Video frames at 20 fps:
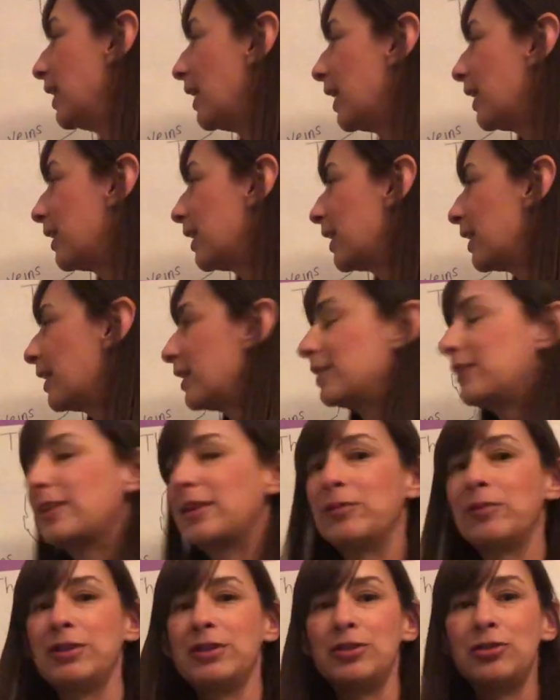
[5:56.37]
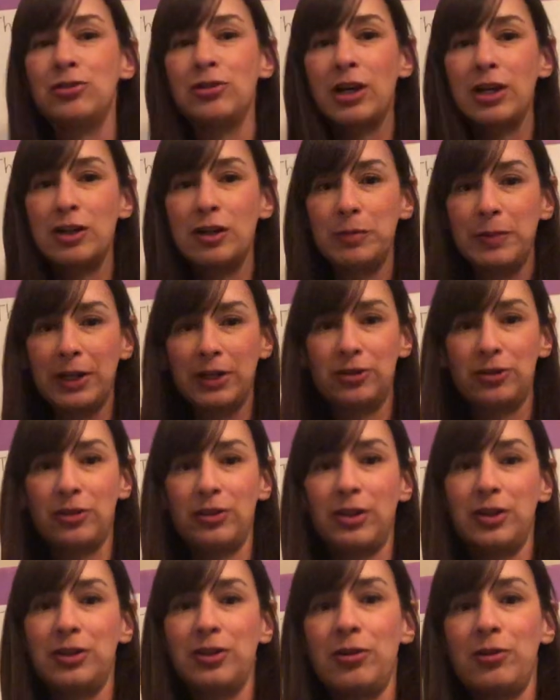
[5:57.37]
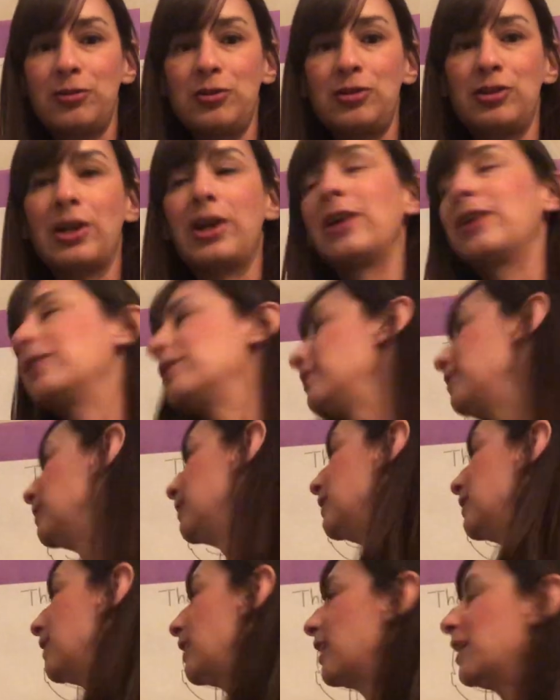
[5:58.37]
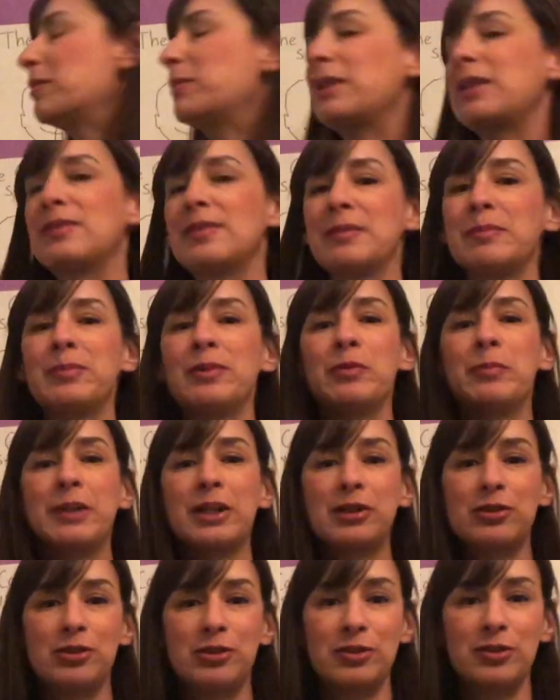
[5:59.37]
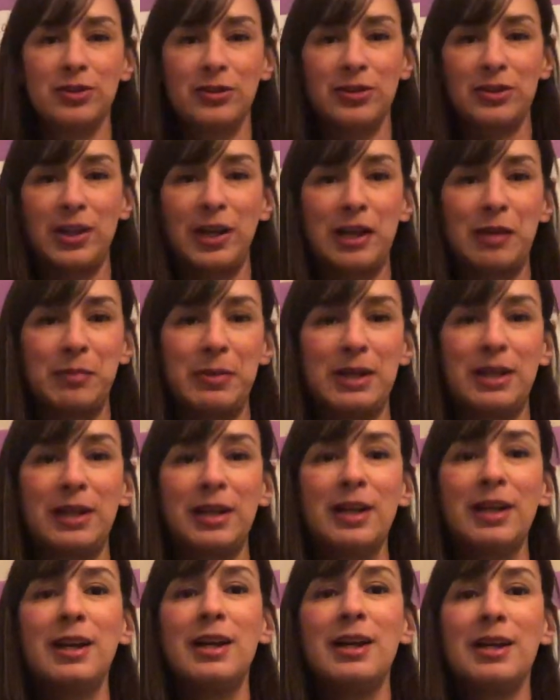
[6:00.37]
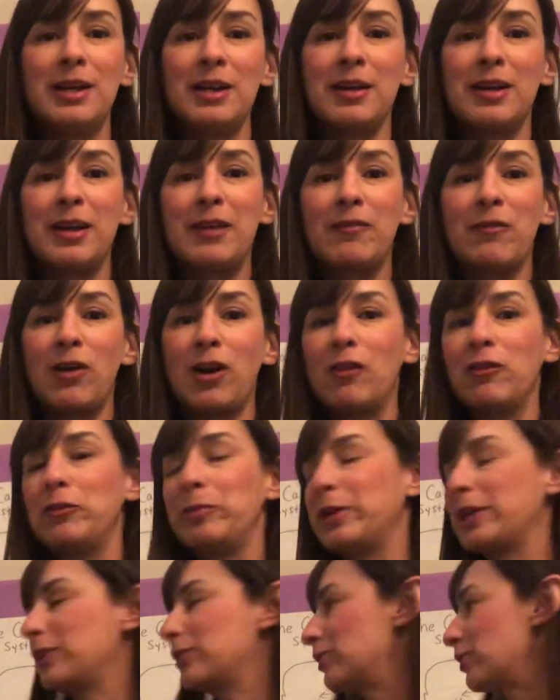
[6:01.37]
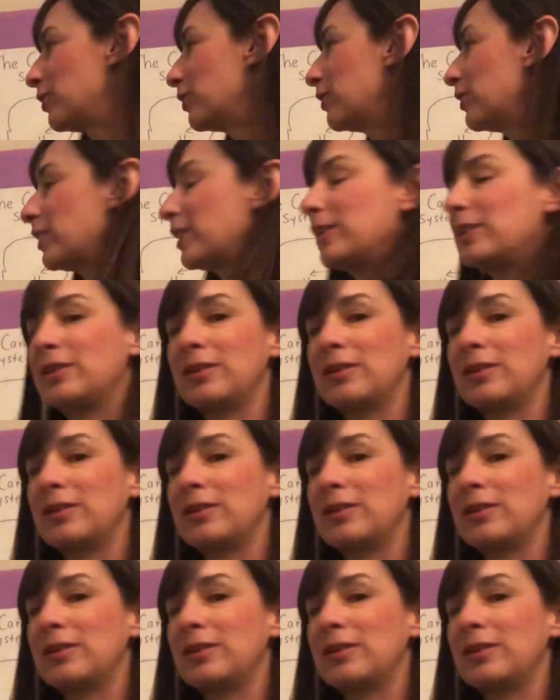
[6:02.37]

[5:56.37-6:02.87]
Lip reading: And like I said, when you draw your pictures on your own chart, it can be simple pictures, they can be involved pictures.